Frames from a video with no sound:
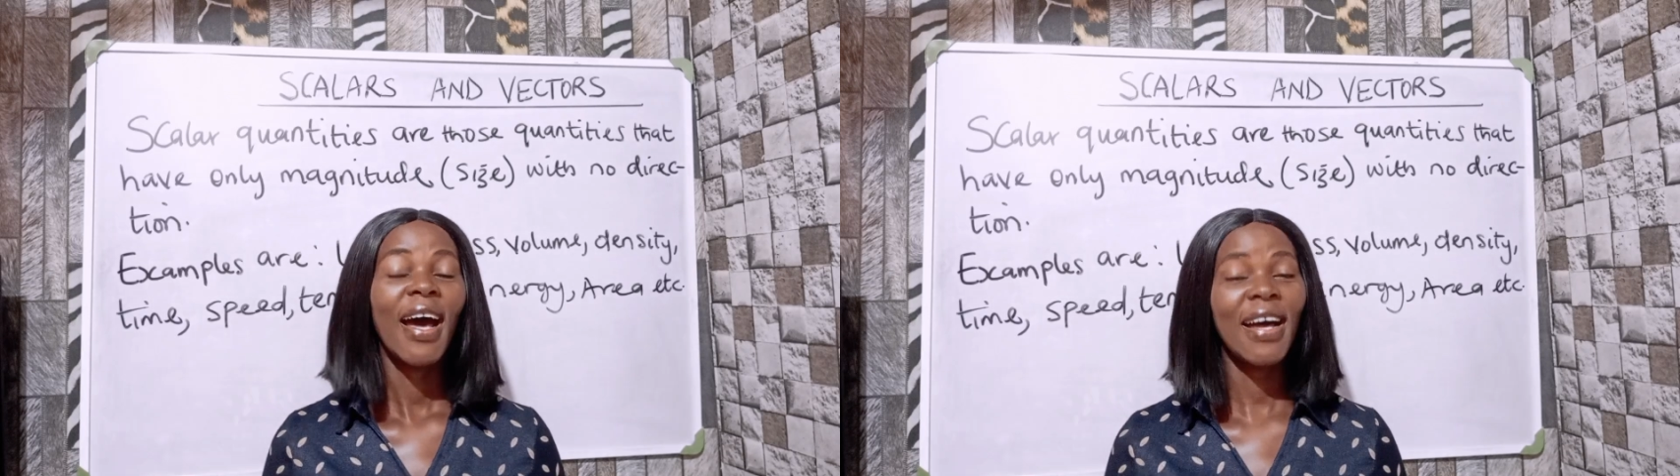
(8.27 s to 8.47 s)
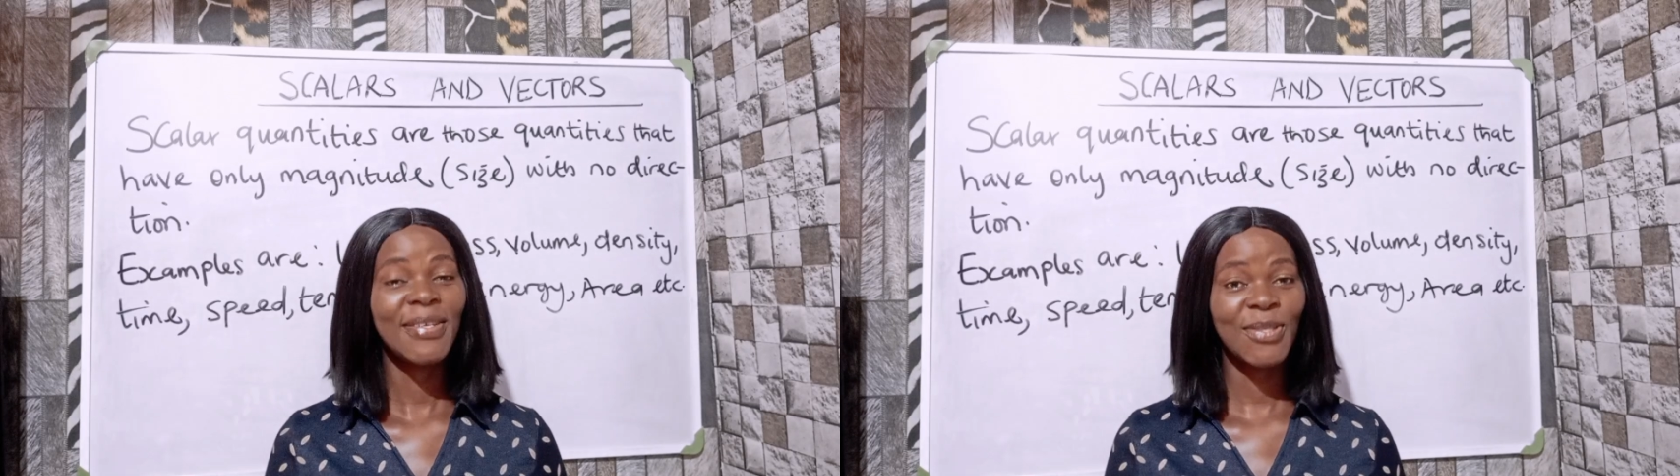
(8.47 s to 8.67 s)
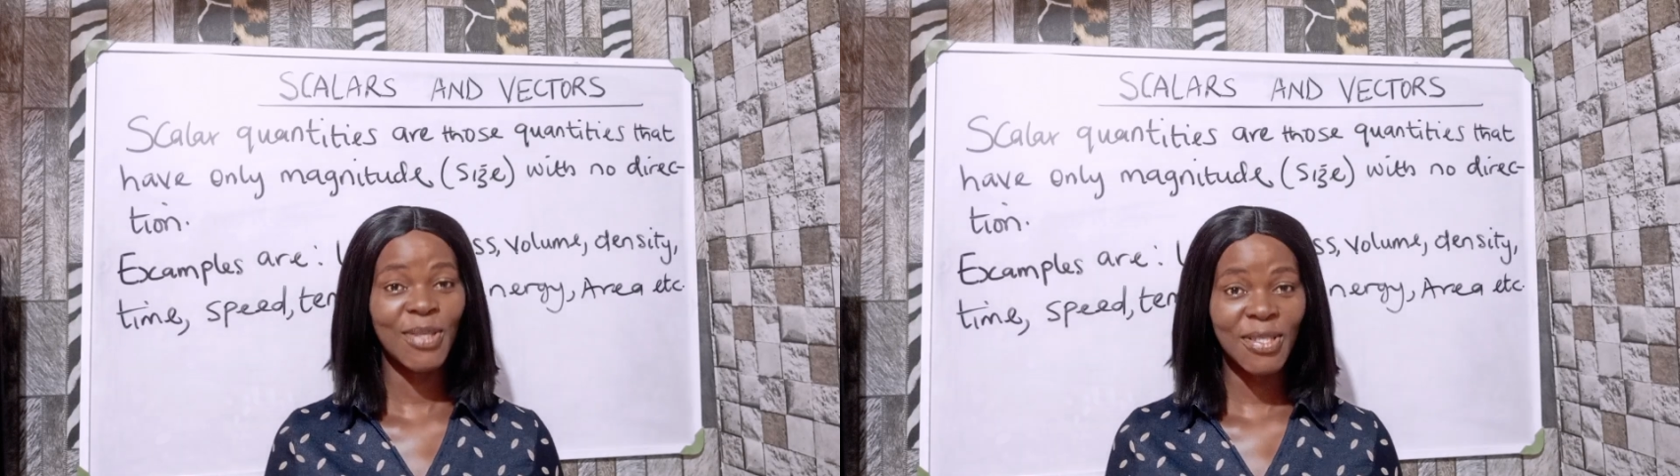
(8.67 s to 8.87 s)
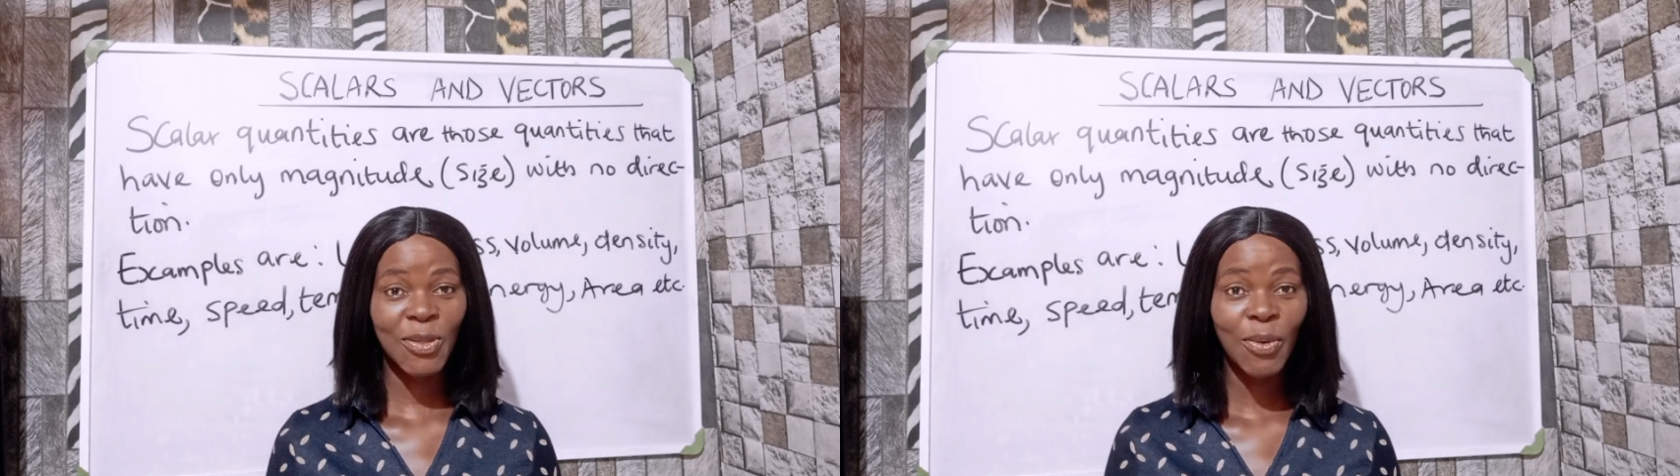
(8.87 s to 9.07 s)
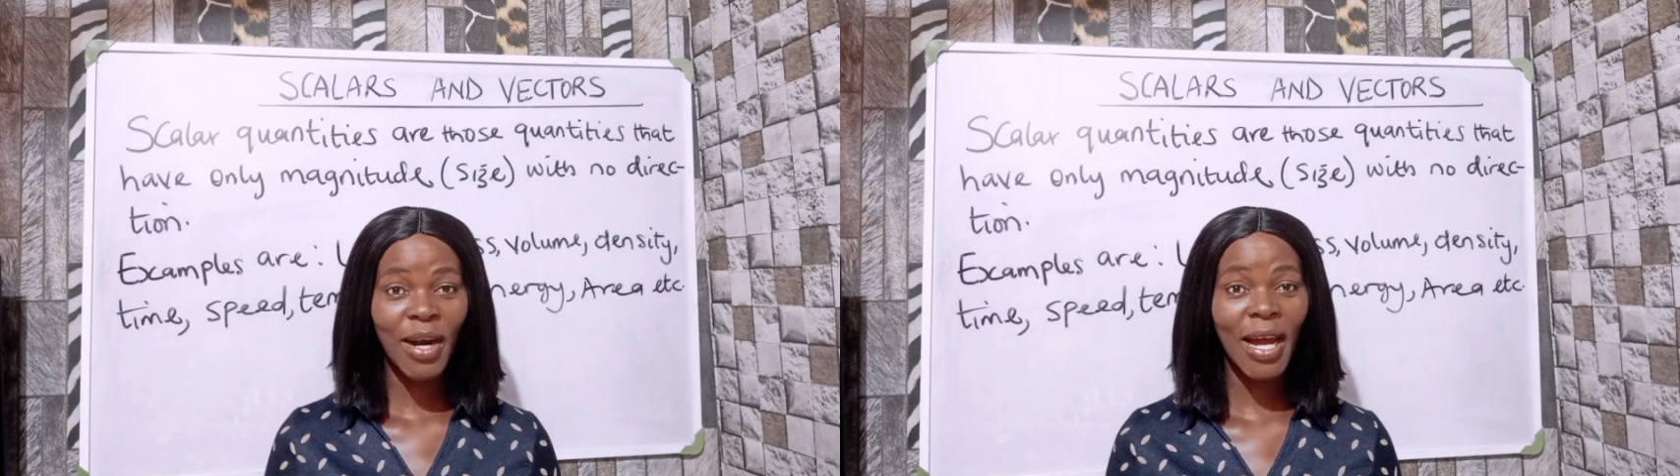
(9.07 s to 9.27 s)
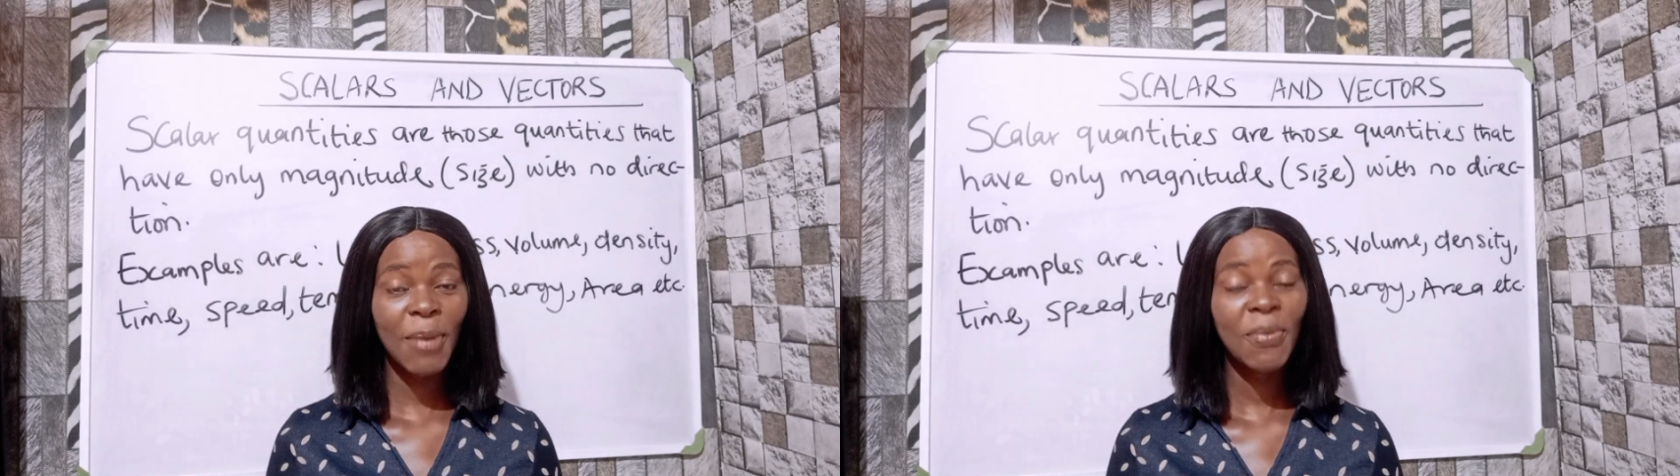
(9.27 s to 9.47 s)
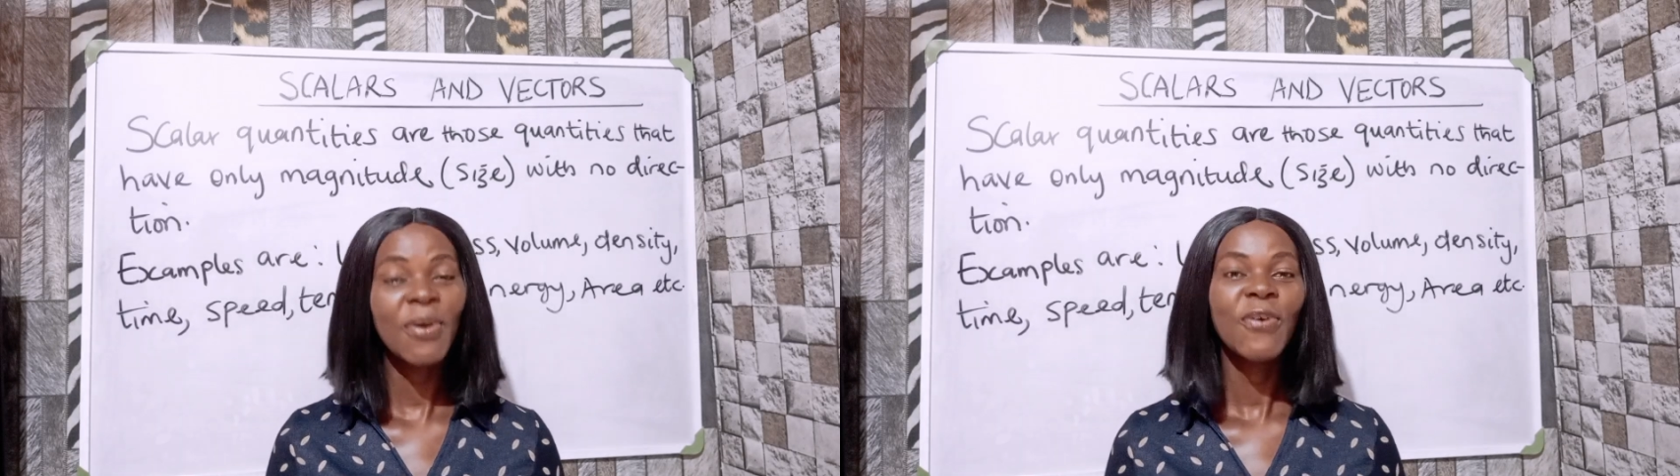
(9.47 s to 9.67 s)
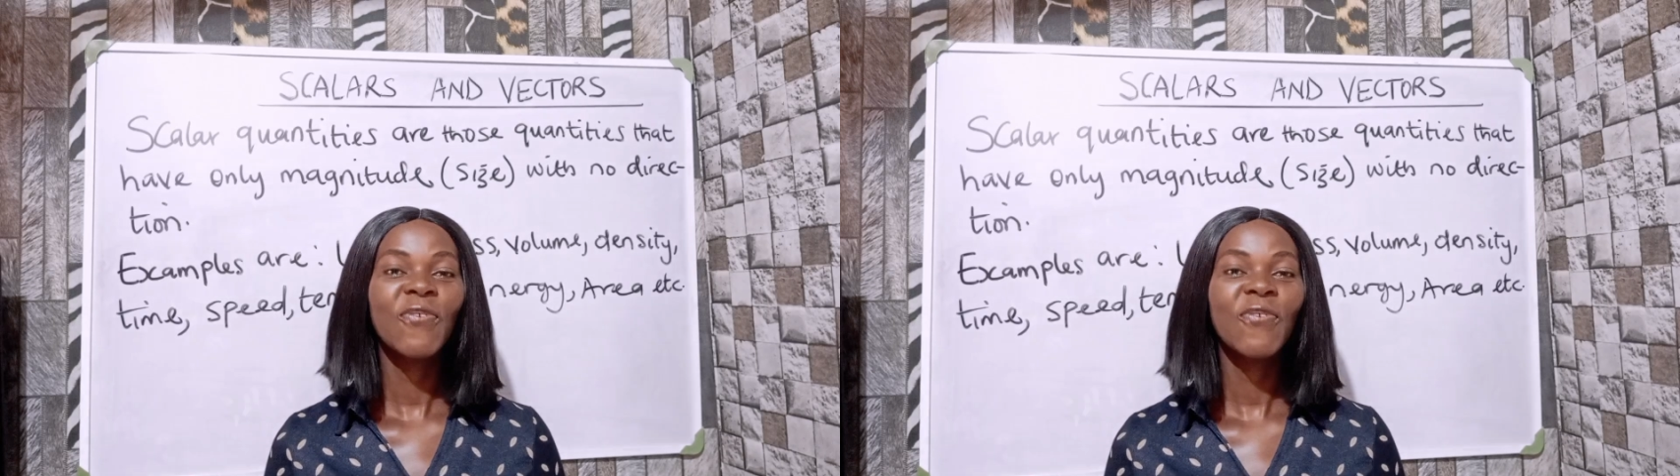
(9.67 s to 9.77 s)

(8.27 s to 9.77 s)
and subscribe